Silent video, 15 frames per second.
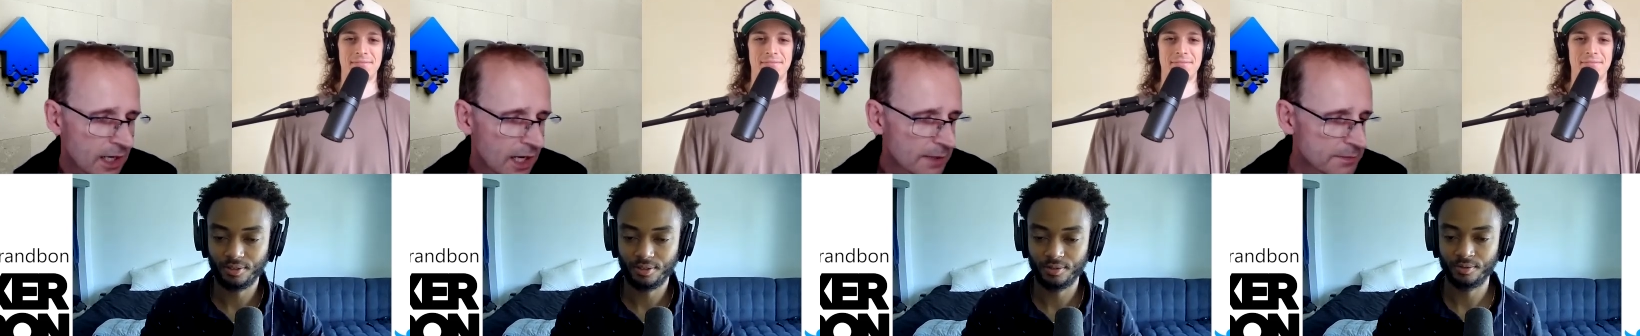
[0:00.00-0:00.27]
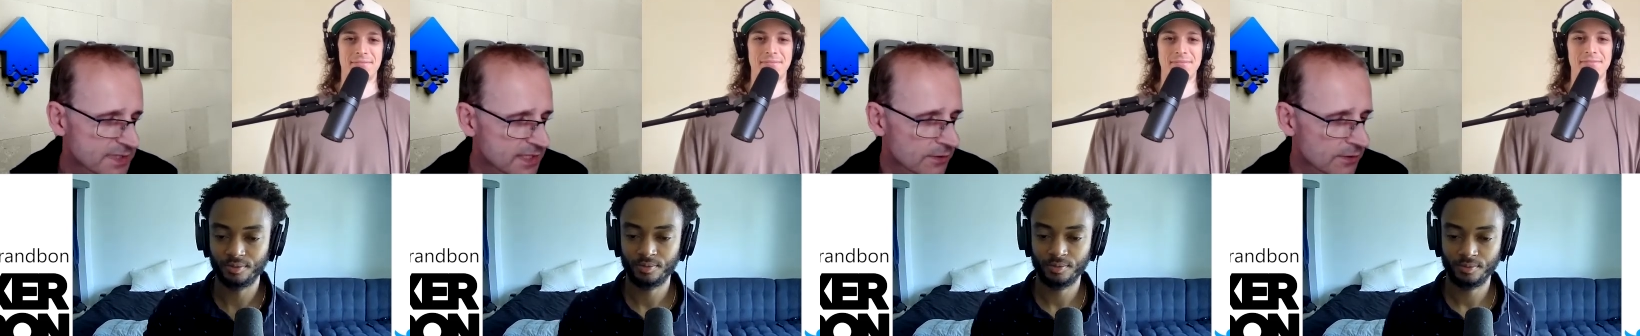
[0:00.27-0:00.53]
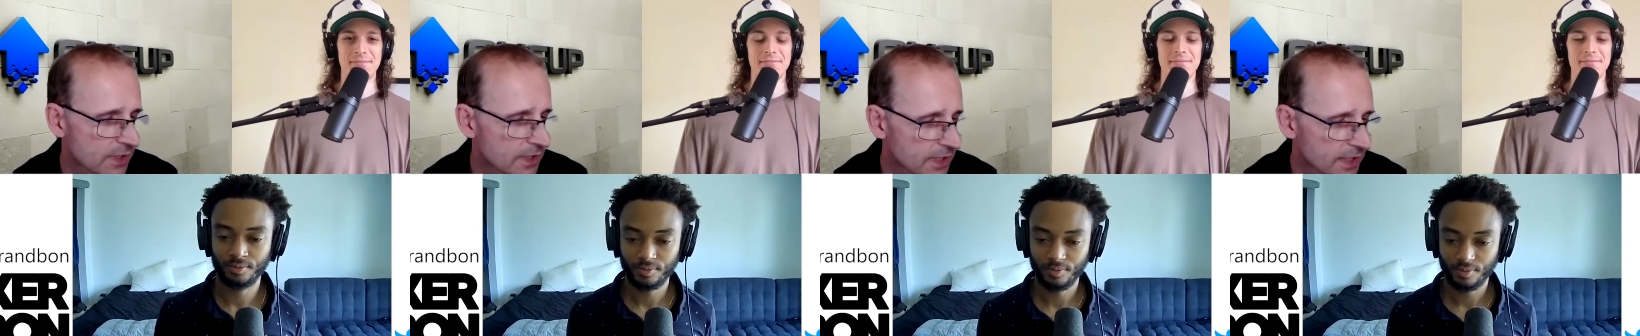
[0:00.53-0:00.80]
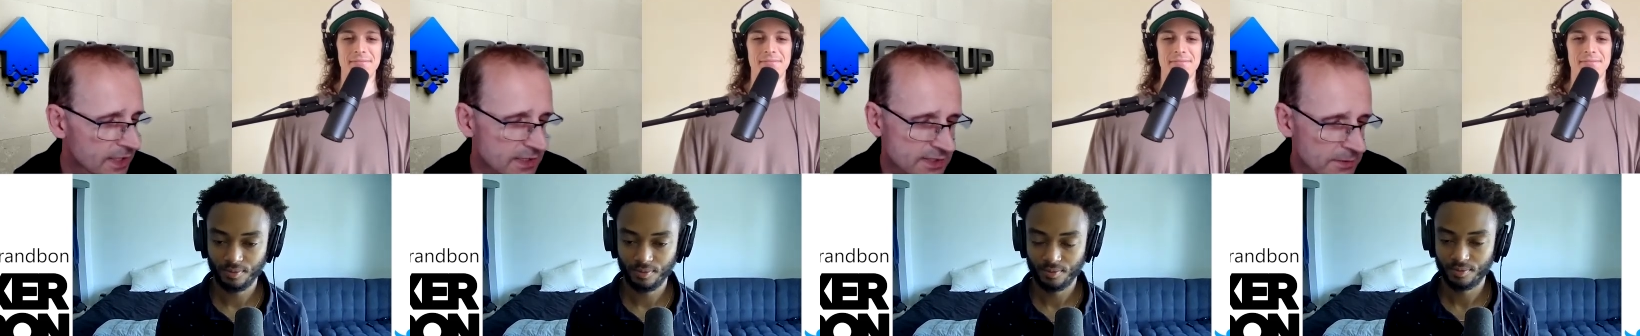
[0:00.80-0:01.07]
Speaker 1: I'm still
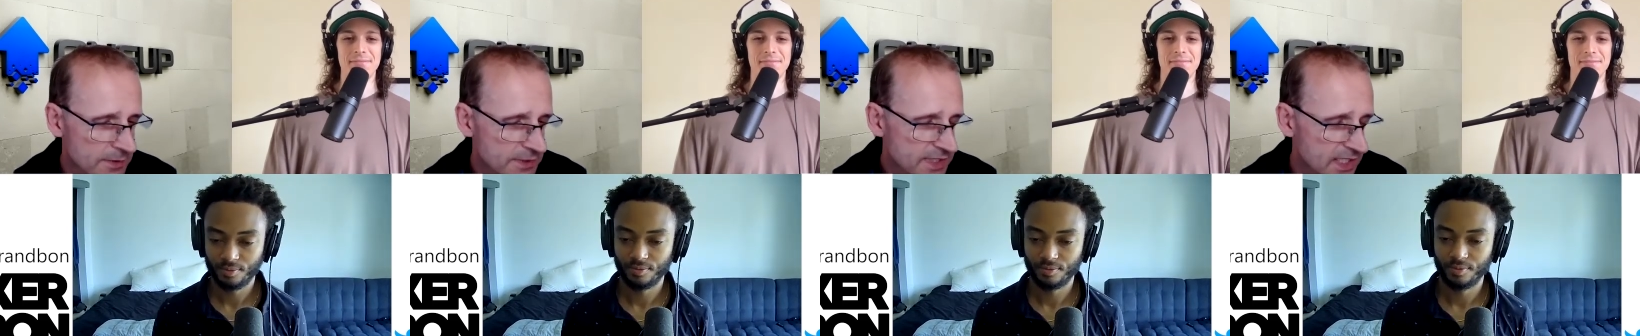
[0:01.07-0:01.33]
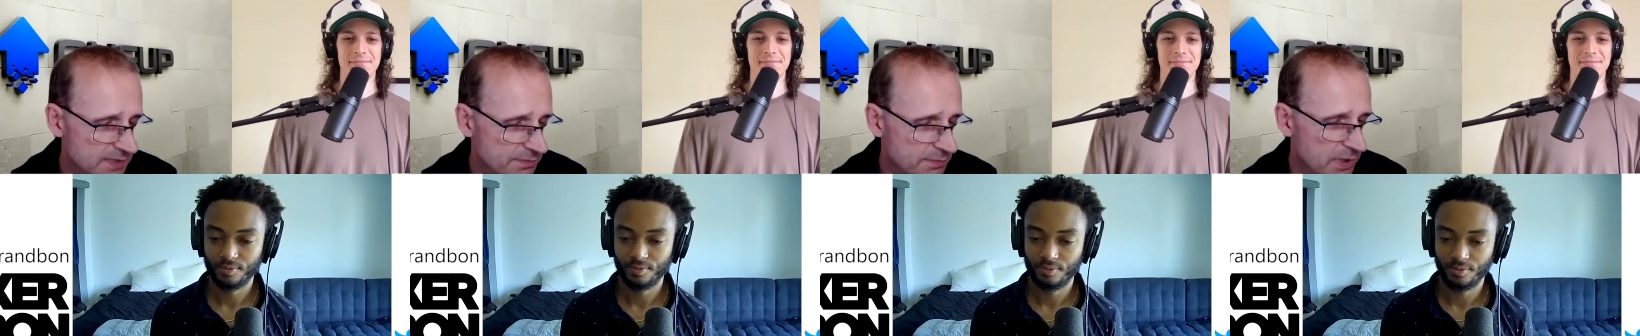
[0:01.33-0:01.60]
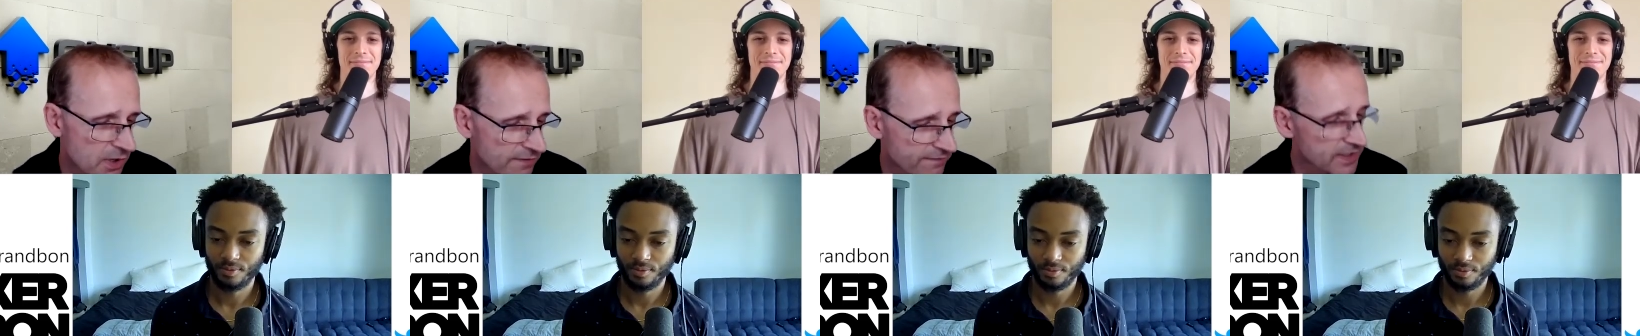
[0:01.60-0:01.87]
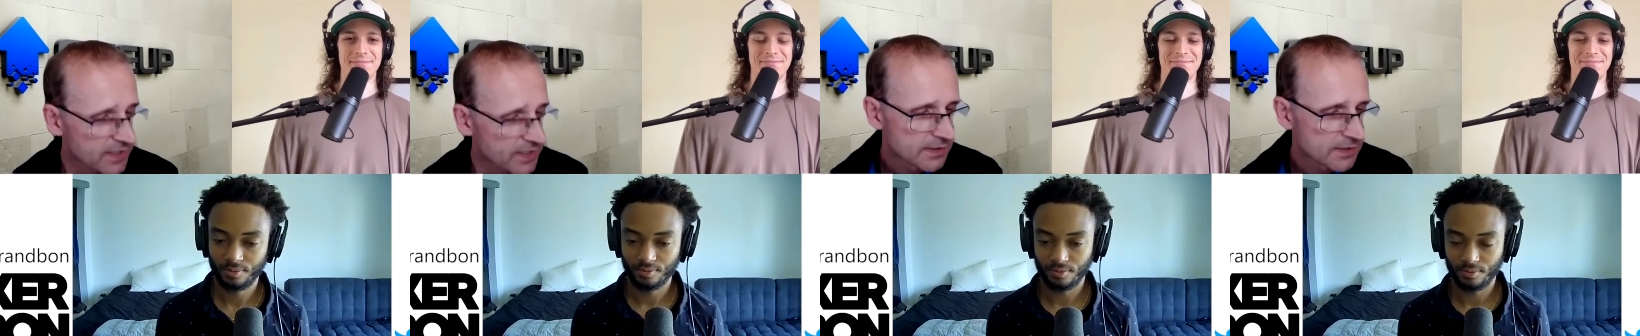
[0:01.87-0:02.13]
learning, so I'm not saying it's
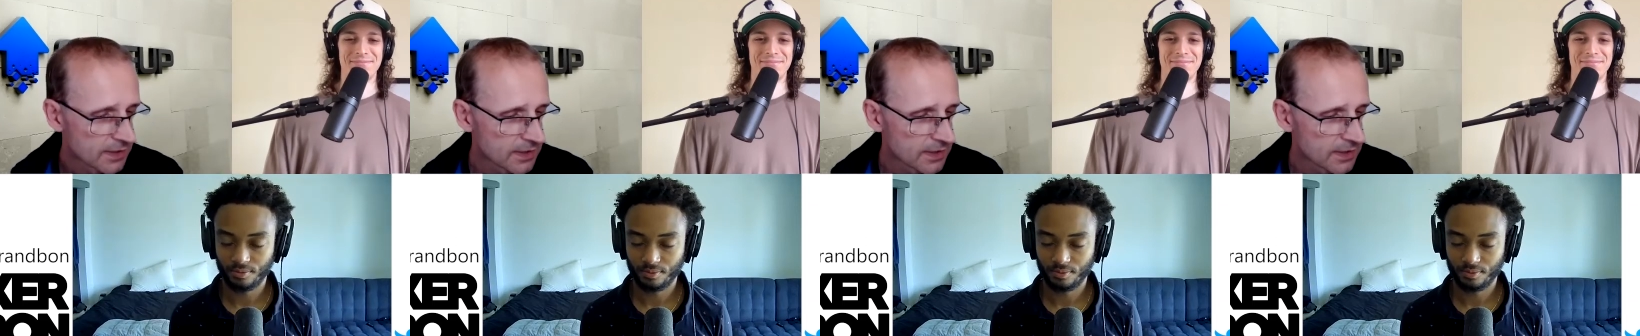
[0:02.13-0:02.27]
perfect